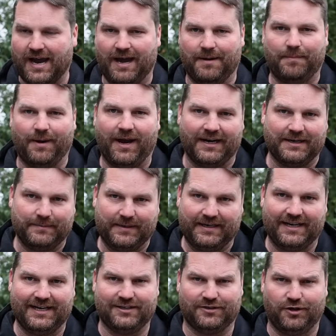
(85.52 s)
And behind me
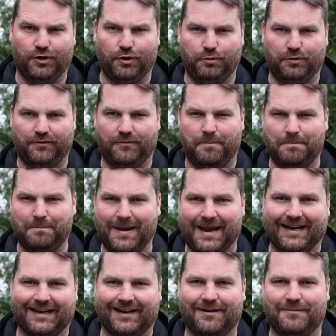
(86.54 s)
is a load of
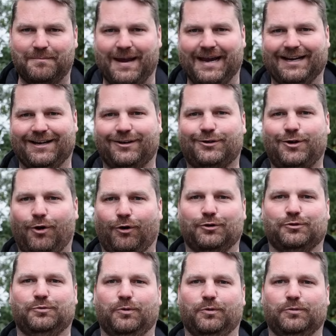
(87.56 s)
mega
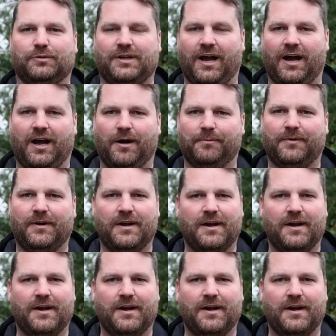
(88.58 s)
Cotswold carp.